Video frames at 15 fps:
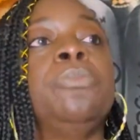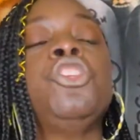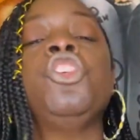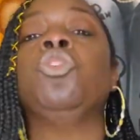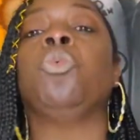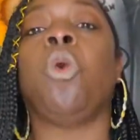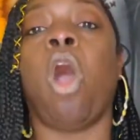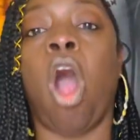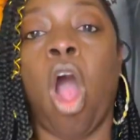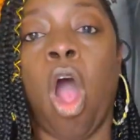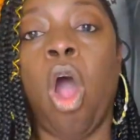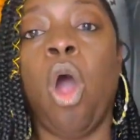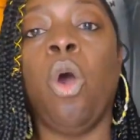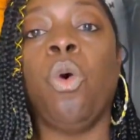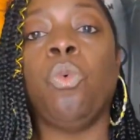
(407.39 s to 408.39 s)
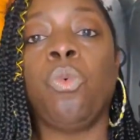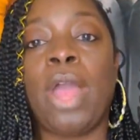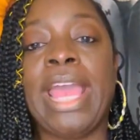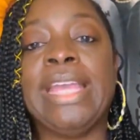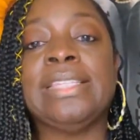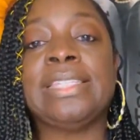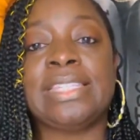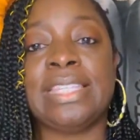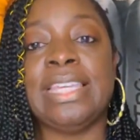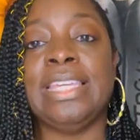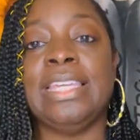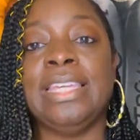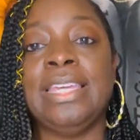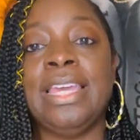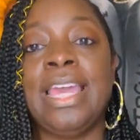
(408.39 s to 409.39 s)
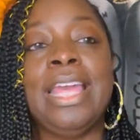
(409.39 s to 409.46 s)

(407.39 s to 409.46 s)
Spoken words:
you will always see